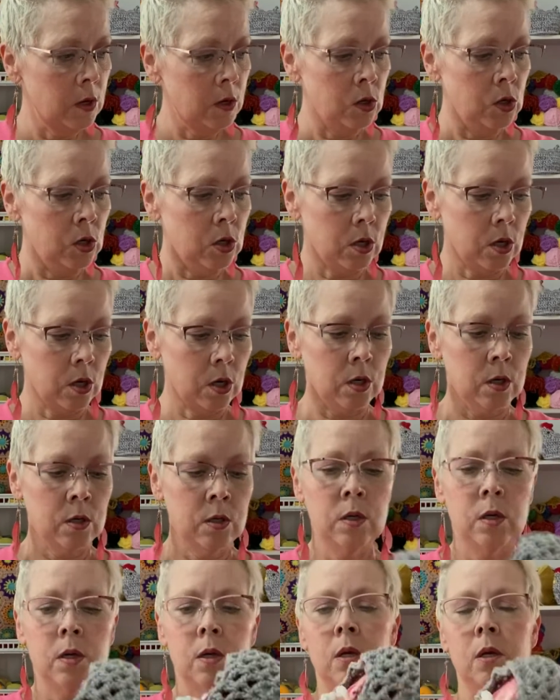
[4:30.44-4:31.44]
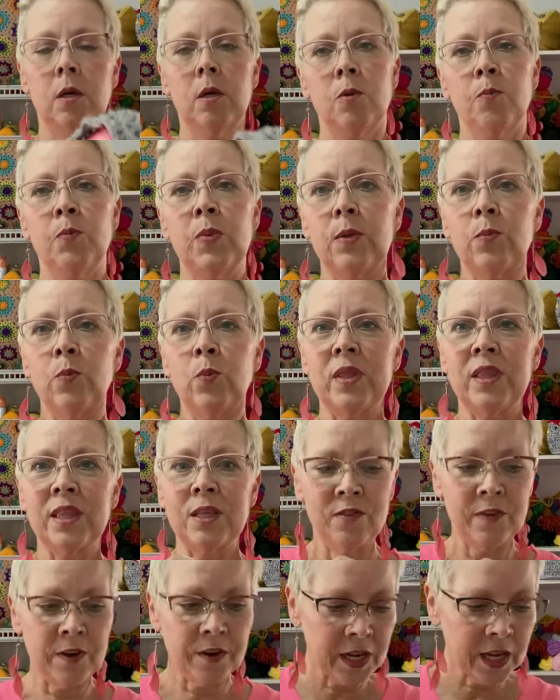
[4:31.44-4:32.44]
yarn, but with the
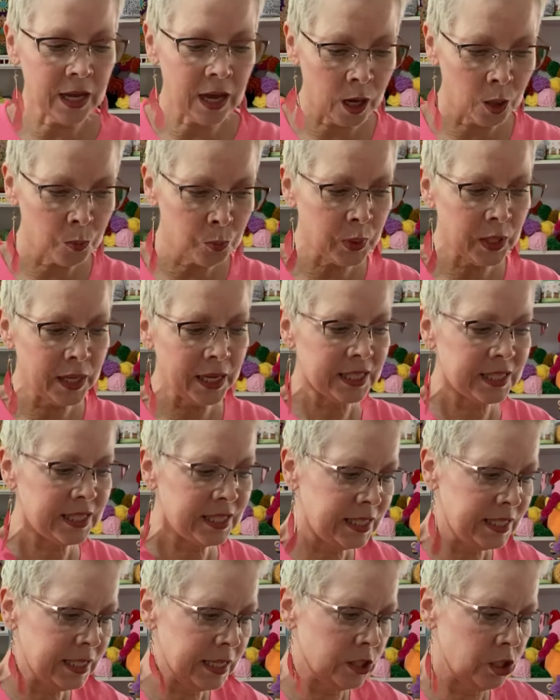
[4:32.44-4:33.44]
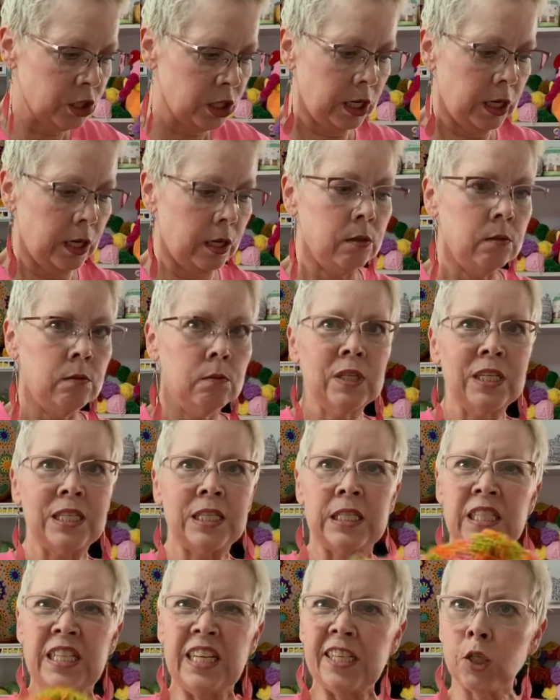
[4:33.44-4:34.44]
very complex stitching, the
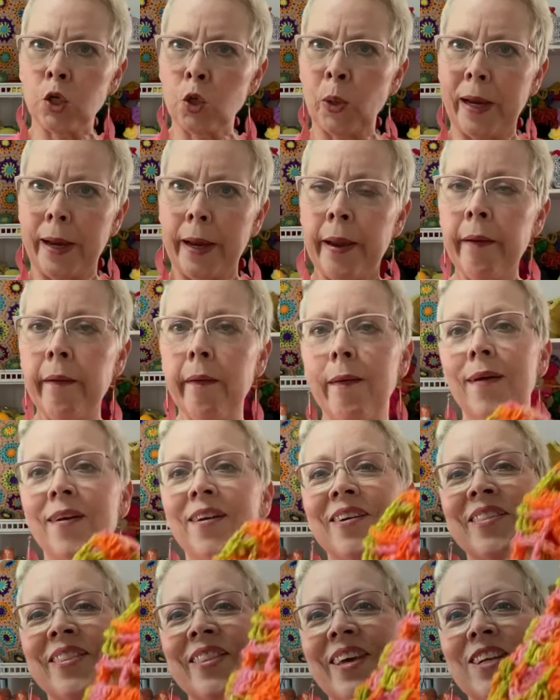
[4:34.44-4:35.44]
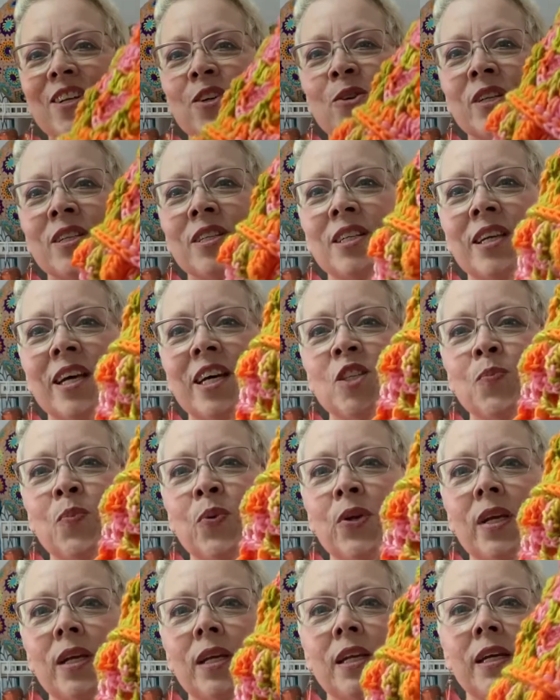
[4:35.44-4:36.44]
stitchery that Crystal has
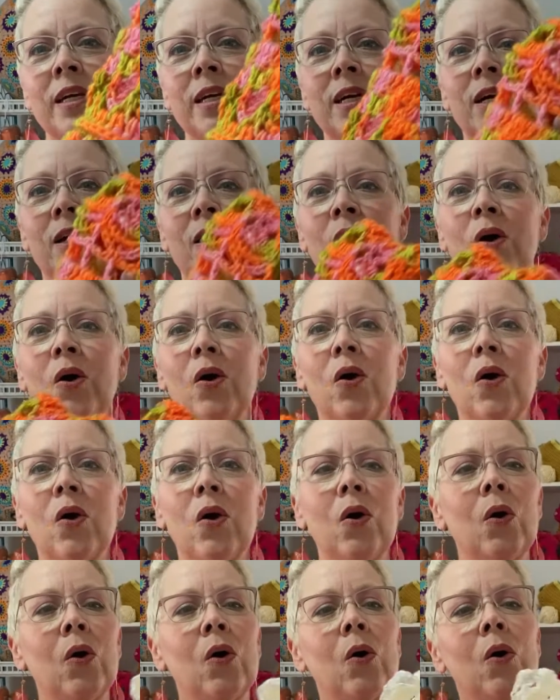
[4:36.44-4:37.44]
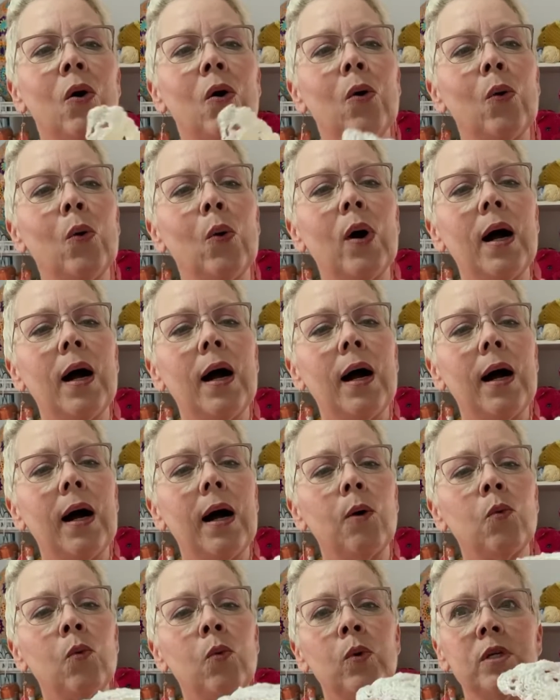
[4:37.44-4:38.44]
put in here.
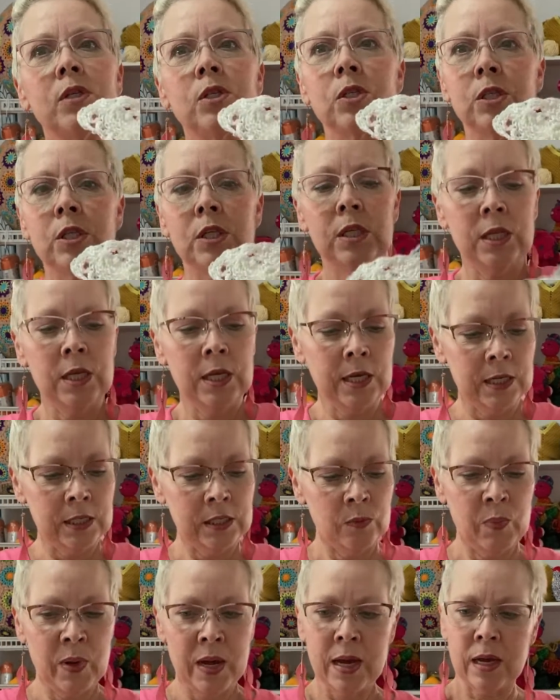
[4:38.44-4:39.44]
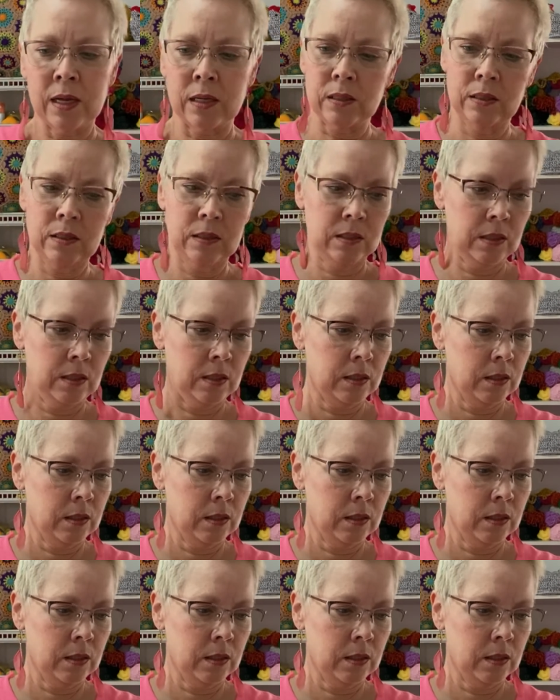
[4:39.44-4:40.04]
Which do you think is best?